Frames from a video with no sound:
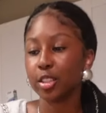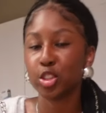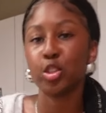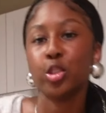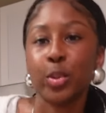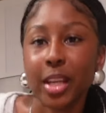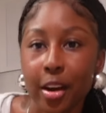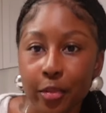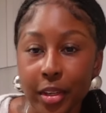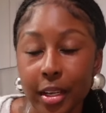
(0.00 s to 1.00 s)
the shoes with the
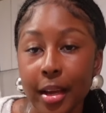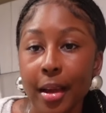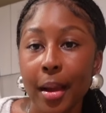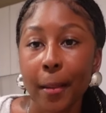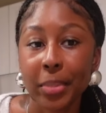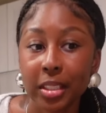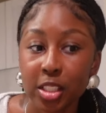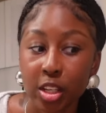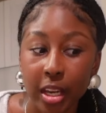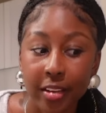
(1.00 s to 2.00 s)
outfit but
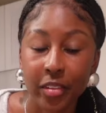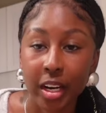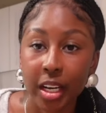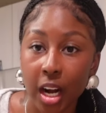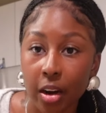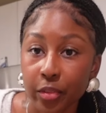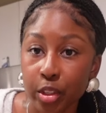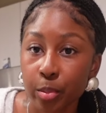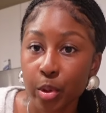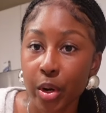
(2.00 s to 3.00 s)
these are like very
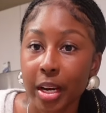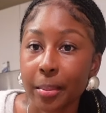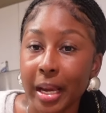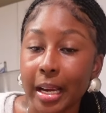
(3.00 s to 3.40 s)
comfortable and I'm like,